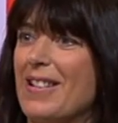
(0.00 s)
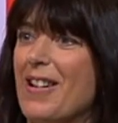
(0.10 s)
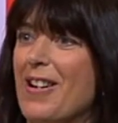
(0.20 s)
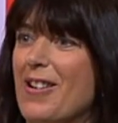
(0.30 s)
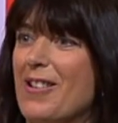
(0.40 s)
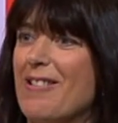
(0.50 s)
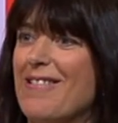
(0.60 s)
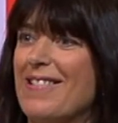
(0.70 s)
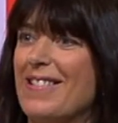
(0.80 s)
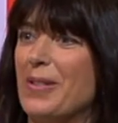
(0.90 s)
No. no
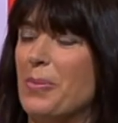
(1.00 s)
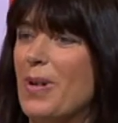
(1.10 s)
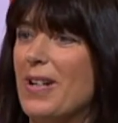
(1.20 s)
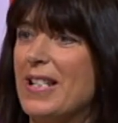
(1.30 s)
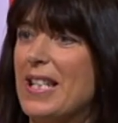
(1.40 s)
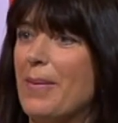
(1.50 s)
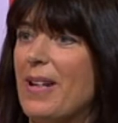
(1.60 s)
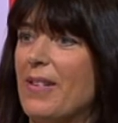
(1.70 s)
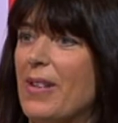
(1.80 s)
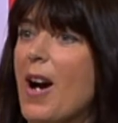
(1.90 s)
the worst, the worst thing, thing
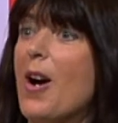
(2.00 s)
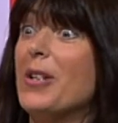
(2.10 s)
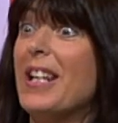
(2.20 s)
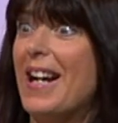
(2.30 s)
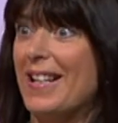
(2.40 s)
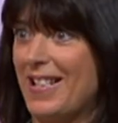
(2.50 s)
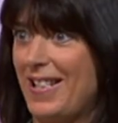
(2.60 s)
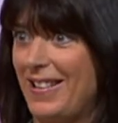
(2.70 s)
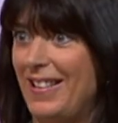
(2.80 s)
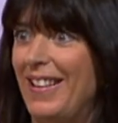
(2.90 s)
about living. living... Oh,
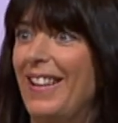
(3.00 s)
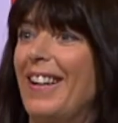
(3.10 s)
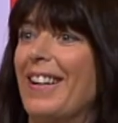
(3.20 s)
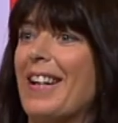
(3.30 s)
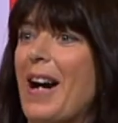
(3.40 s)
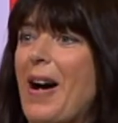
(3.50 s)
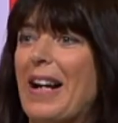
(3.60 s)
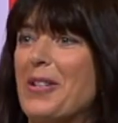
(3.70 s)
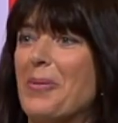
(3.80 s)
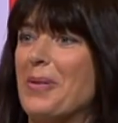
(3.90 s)
yes. What was that? Yeah, mean?
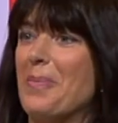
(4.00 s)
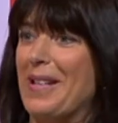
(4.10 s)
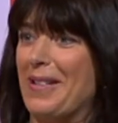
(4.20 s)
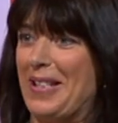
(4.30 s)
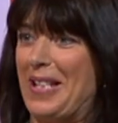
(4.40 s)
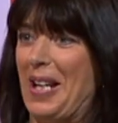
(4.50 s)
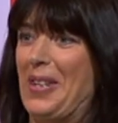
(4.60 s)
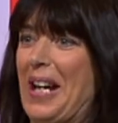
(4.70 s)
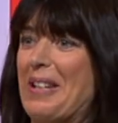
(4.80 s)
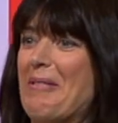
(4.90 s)
actually, it wasn't me that said
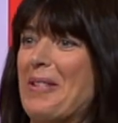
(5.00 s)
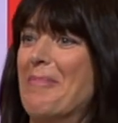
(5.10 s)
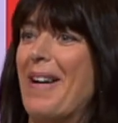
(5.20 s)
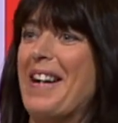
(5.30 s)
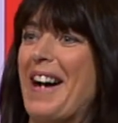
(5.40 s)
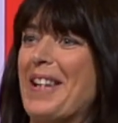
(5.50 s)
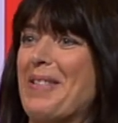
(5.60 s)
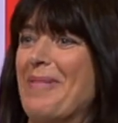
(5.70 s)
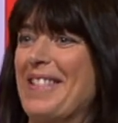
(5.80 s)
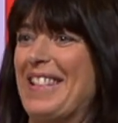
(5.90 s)
that. It was my
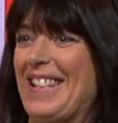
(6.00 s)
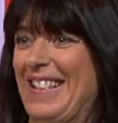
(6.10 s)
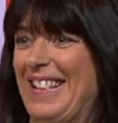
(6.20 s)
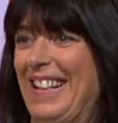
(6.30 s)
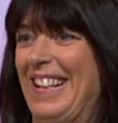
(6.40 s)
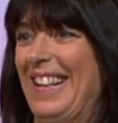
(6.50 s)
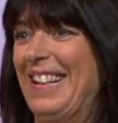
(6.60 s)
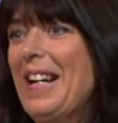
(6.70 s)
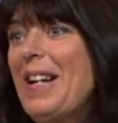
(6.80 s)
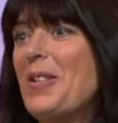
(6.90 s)
husband. Oh.
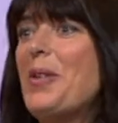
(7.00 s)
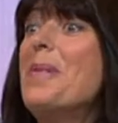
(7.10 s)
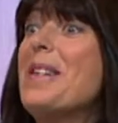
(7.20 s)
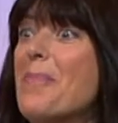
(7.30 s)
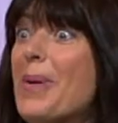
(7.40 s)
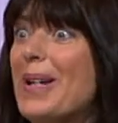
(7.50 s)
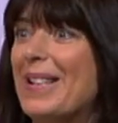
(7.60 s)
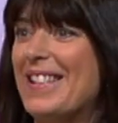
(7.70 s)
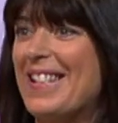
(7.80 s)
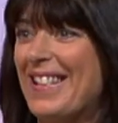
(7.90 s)
Too many
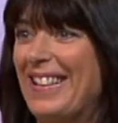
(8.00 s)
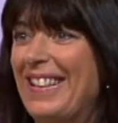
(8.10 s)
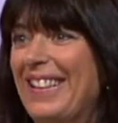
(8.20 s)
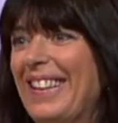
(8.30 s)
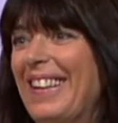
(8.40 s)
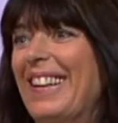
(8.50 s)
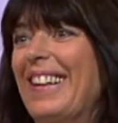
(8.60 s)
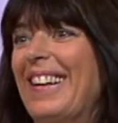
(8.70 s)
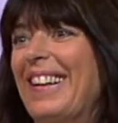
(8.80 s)
Brits. Really?